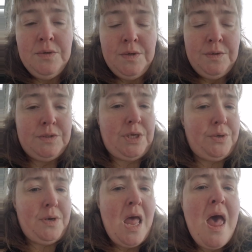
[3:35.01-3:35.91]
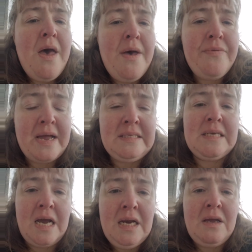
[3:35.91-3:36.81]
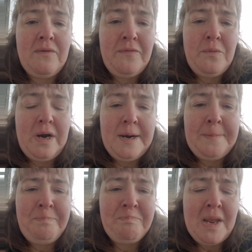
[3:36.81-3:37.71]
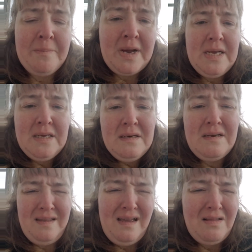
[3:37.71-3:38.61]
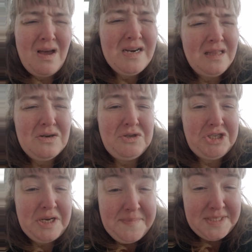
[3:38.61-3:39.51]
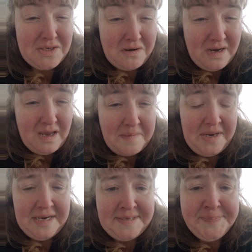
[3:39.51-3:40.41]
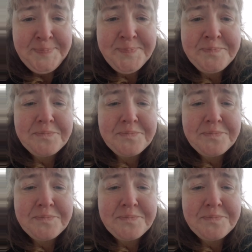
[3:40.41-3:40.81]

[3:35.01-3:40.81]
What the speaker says: So that's kind of where a lot of little chips started coming in.